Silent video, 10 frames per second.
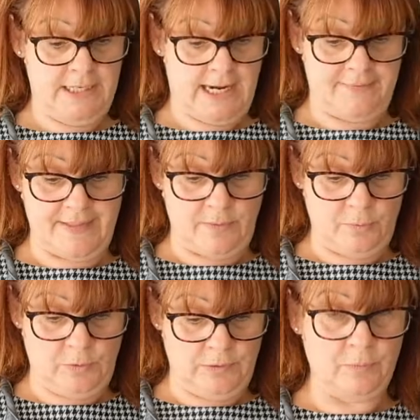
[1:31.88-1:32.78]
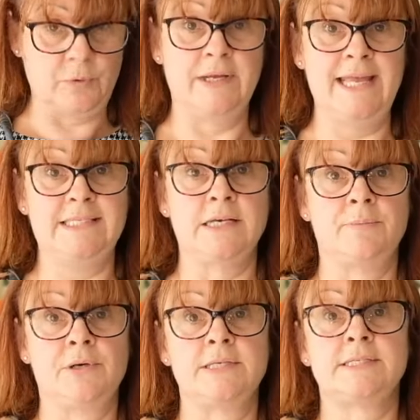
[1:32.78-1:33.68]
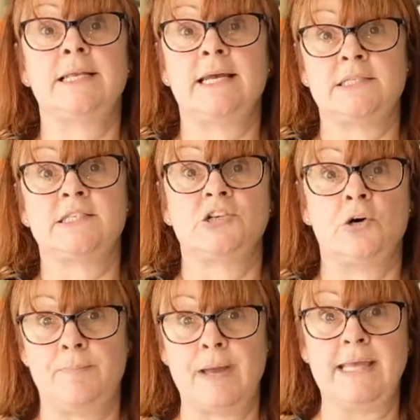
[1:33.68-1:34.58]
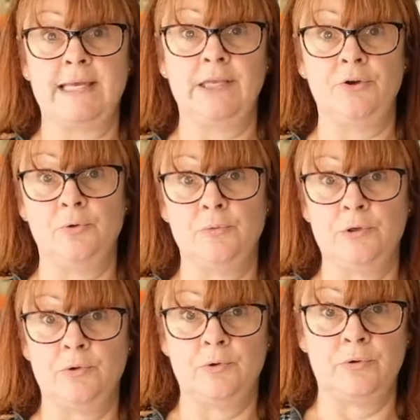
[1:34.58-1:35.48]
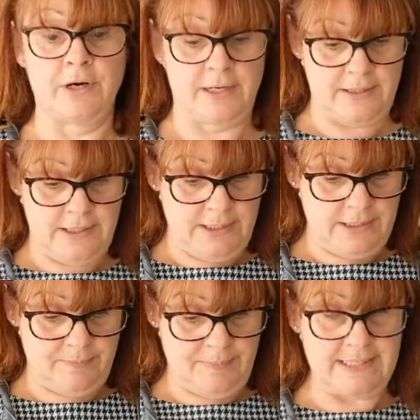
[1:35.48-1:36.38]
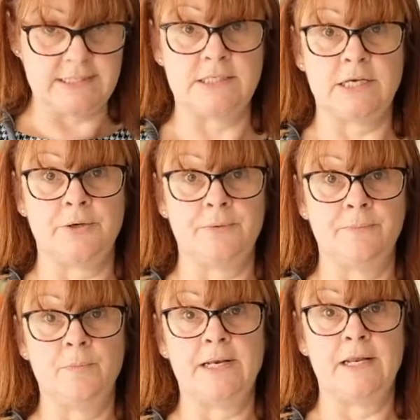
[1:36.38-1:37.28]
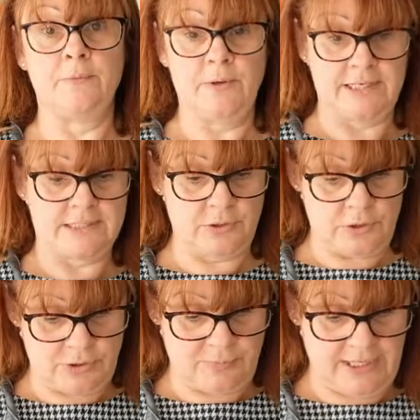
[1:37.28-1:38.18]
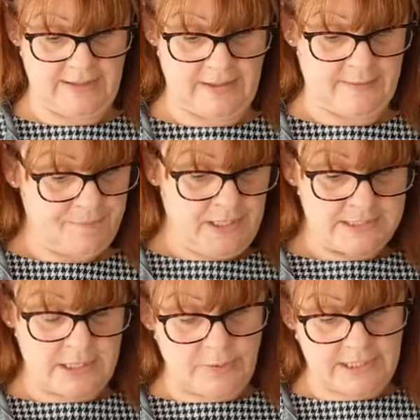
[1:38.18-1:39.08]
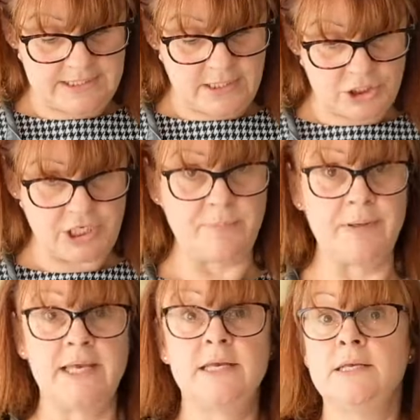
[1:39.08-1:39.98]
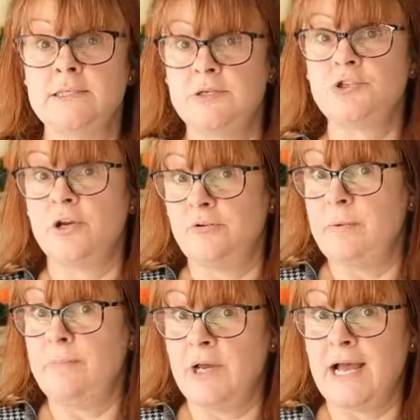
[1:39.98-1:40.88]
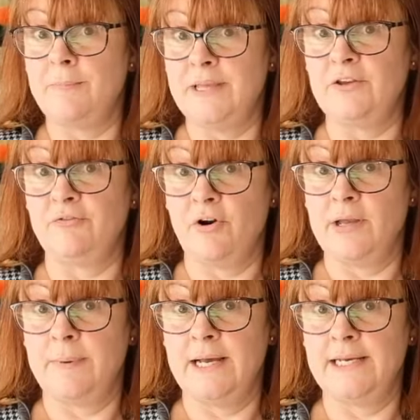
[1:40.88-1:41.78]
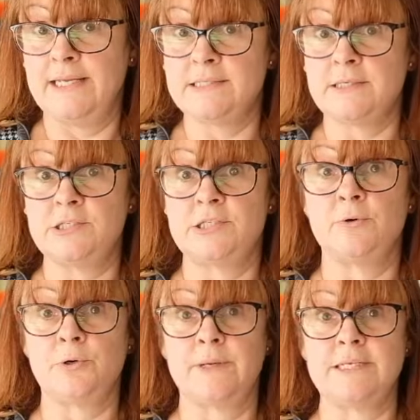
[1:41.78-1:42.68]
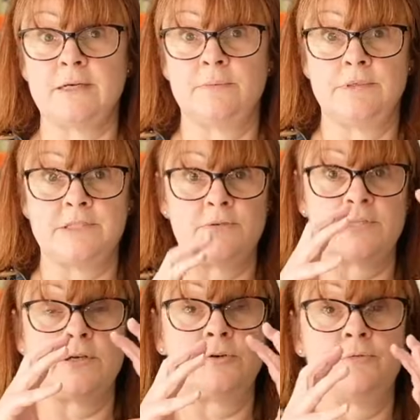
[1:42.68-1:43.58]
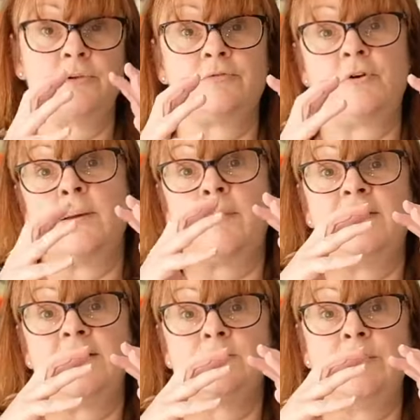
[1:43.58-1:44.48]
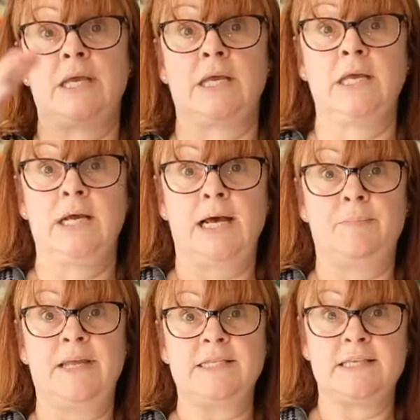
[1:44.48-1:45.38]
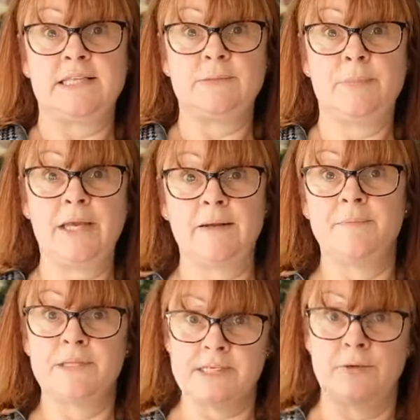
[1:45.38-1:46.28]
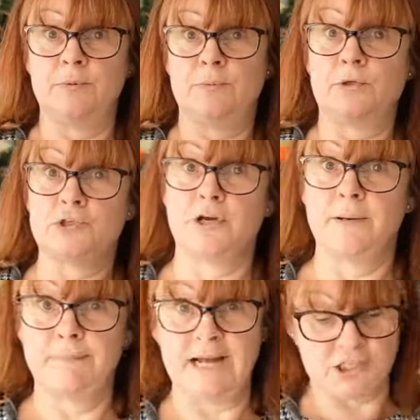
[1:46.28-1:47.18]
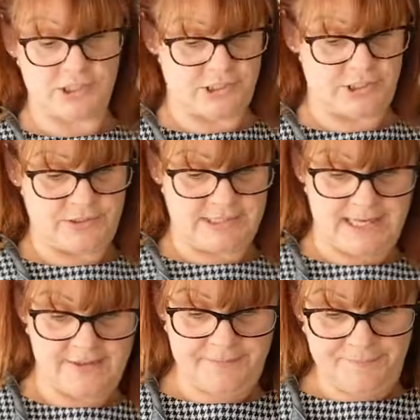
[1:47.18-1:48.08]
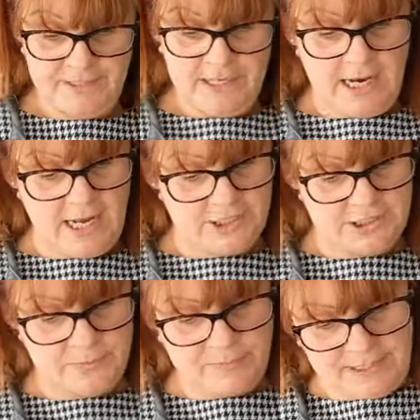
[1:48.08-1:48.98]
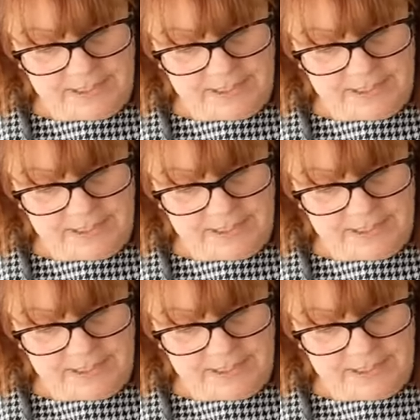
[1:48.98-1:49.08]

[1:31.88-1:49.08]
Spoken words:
and that will heat up nicely and start baking your pizza dough when as soon as you put it in there. So we're going to start shaping it. So try and remember how big your frying pan is, because you don't start off with a frying pan this big and pizza this big. So we want to try and match the two together. Just with my